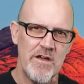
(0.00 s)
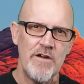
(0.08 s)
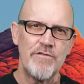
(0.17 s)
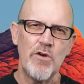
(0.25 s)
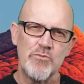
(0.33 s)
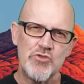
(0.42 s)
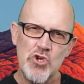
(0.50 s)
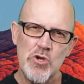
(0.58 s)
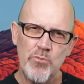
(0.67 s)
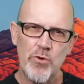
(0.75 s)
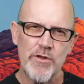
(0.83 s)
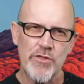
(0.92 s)
from
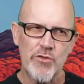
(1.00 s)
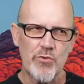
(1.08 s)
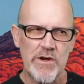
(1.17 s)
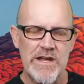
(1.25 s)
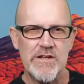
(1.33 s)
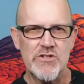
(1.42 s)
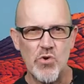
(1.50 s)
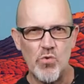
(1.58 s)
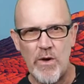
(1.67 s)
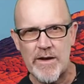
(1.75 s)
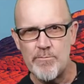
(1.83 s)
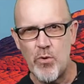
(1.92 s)
2.3 to
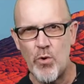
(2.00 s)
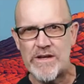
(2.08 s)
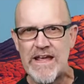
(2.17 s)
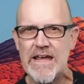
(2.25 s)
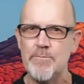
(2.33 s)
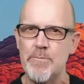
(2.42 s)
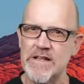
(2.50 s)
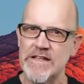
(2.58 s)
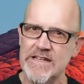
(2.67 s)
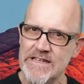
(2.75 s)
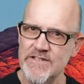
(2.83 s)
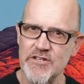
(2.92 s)
1.8
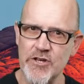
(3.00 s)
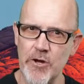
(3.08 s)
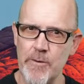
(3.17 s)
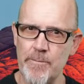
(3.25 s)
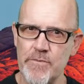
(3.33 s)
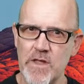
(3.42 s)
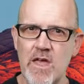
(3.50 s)
billion years ago